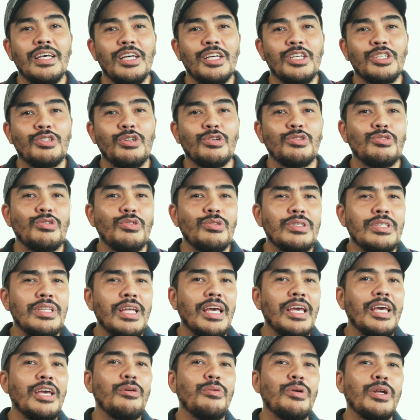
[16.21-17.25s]
So
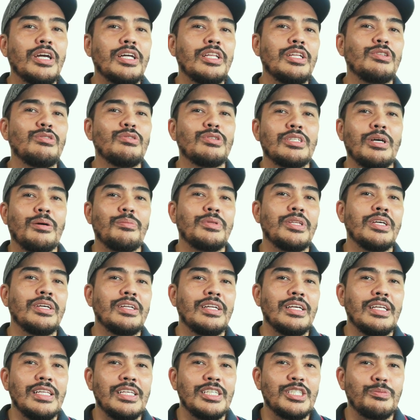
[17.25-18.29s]
today we're gonna do something
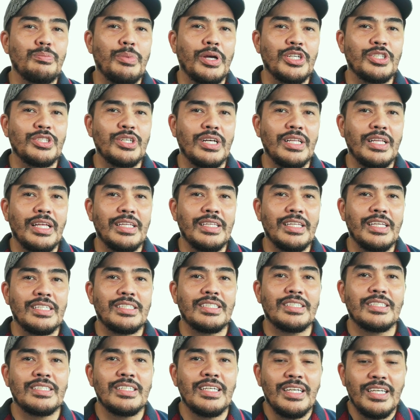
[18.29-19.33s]
really special, and
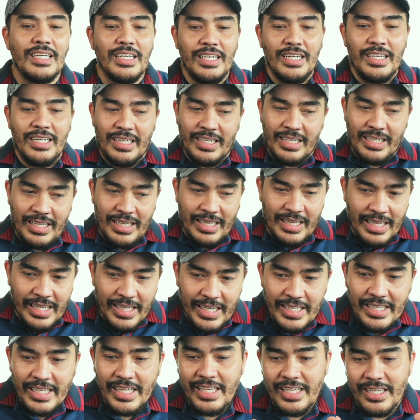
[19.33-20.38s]
it's
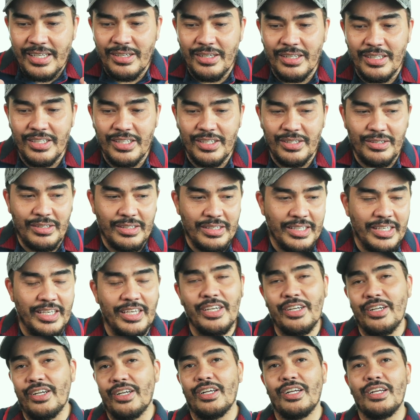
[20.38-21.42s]
cleaning
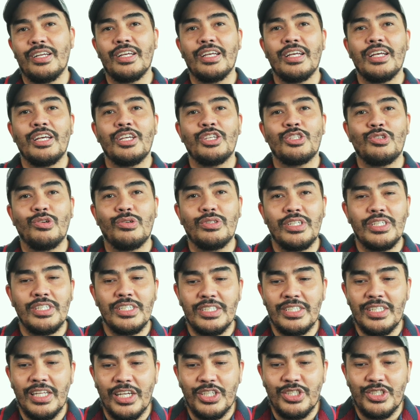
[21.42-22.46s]
gear. So this
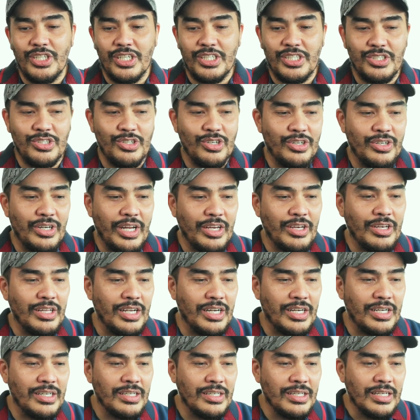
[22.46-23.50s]
is not just your
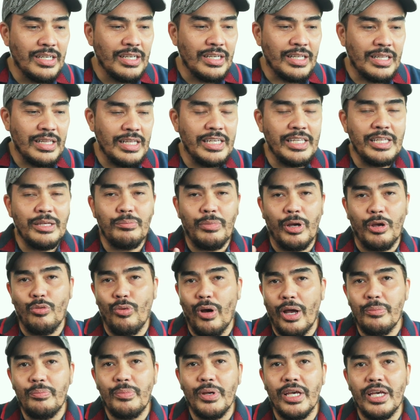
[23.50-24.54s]
regular cleaning by
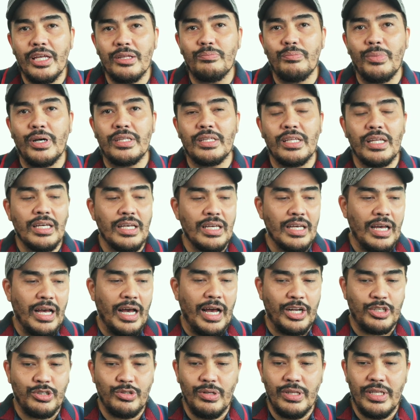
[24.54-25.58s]
wiping it, but
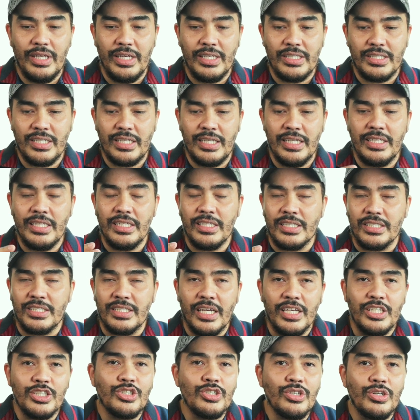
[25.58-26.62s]
actually it's cleaning the
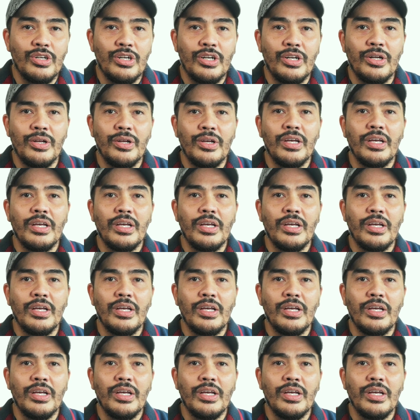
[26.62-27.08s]
sensor.